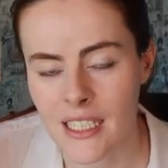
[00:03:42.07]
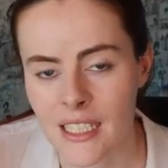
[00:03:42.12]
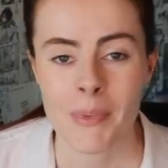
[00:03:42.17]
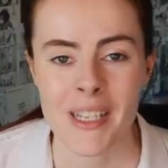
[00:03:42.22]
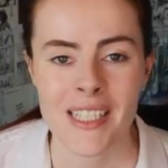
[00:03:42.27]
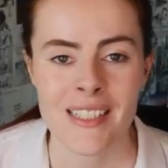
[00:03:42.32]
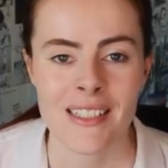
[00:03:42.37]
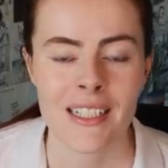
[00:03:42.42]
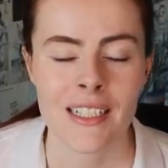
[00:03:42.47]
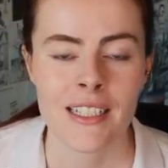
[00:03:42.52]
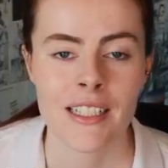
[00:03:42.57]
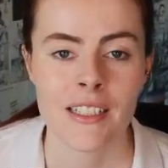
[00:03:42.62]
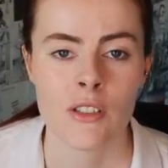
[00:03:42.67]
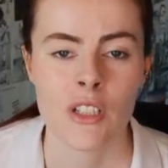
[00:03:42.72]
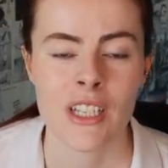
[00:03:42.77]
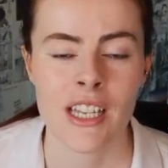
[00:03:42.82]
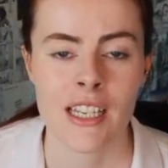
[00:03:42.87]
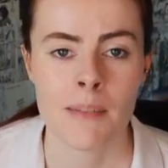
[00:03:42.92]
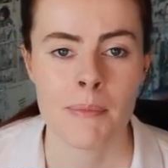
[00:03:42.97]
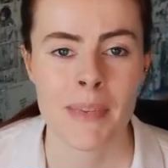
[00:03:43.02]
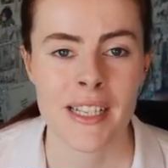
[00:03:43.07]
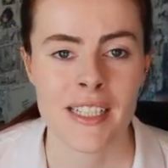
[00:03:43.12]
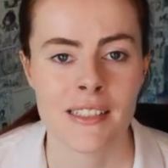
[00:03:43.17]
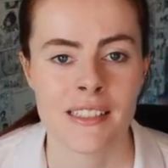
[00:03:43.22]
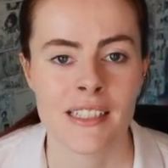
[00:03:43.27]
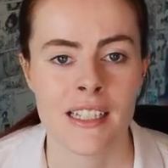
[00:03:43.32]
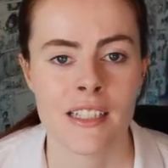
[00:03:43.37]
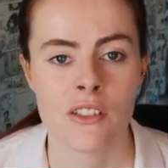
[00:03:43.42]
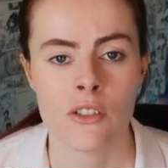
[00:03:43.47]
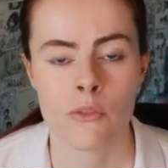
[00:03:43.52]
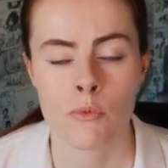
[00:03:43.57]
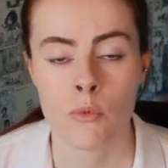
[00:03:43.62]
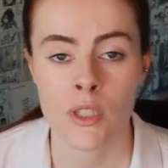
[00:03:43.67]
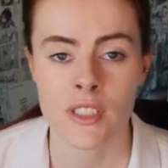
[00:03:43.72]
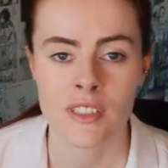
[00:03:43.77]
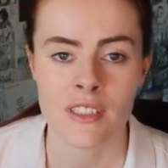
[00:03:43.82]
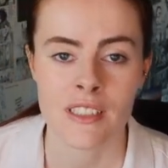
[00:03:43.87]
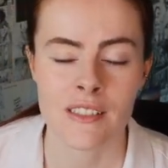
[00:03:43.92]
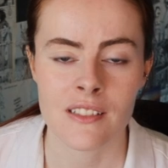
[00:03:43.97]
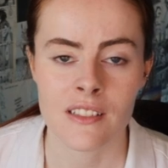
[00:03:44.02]
So basically to get a better sense of
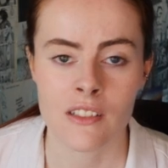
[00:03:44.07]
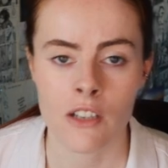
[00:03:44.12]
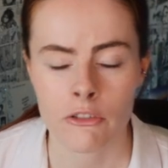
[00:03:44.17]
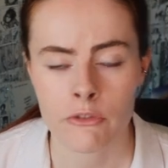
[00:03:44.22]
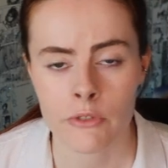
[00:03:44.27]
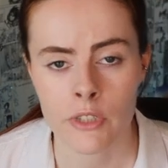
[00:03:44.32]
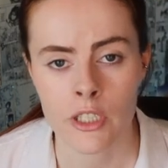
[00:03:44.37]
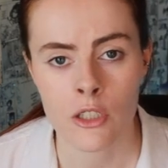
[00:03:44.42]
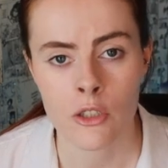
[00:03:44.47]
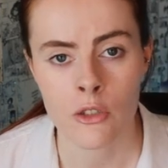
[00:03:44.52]
what this software